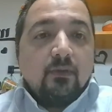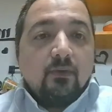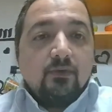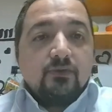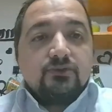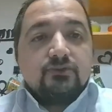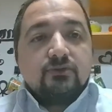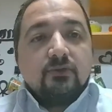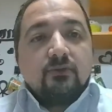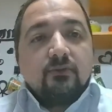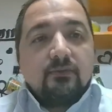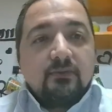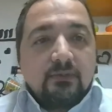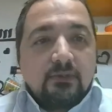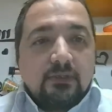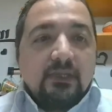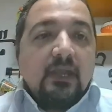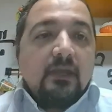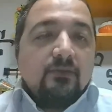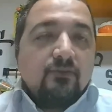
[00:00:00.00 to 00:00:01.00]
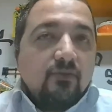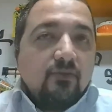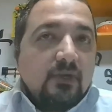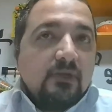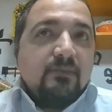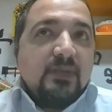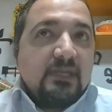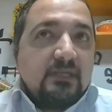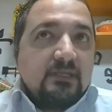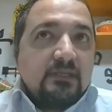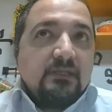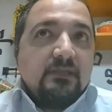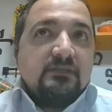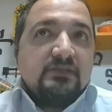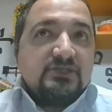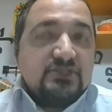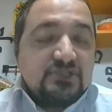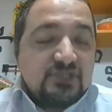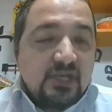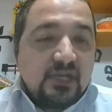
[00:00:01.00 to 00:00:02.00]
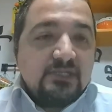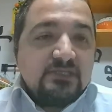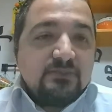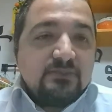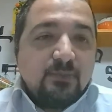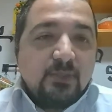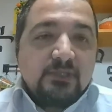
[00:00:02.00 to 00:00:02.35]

Also, yeah, you are making the change,